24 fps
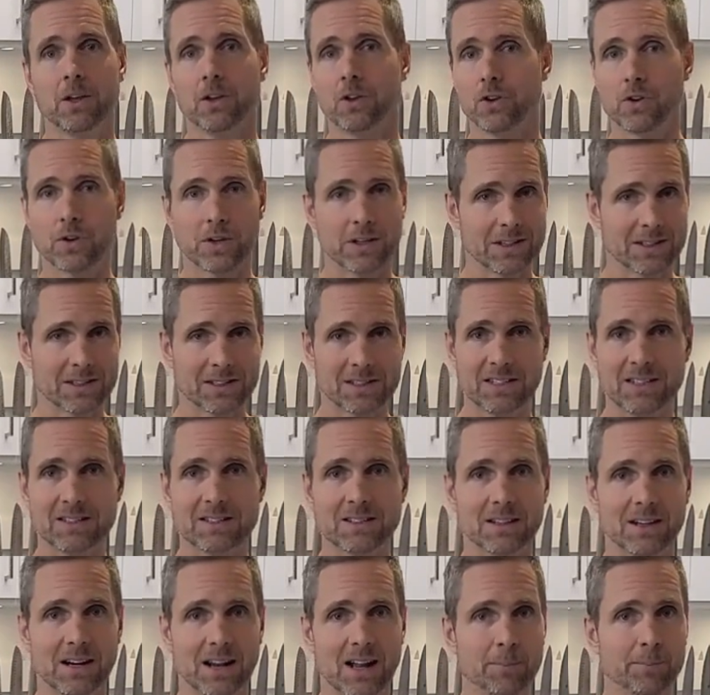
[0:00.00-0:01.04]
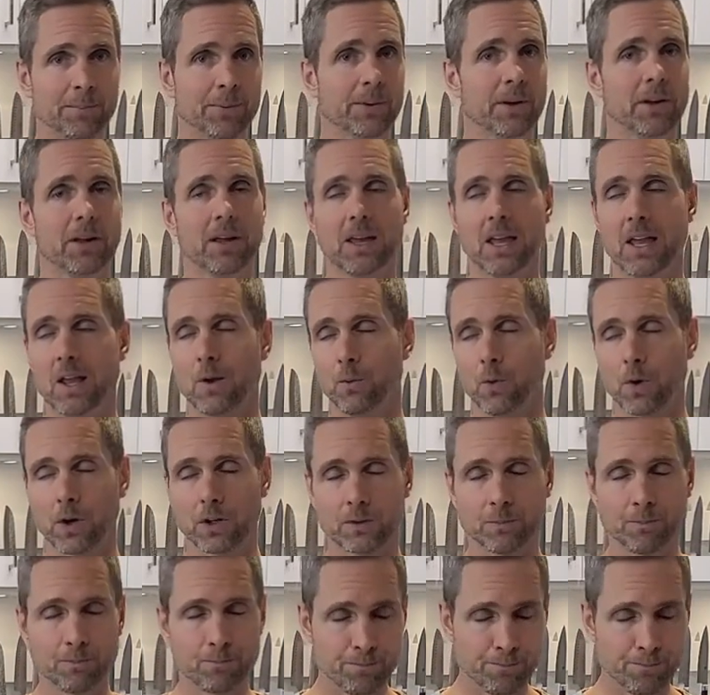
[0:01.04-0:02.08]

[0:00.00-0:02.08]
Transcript: You can season it up. It works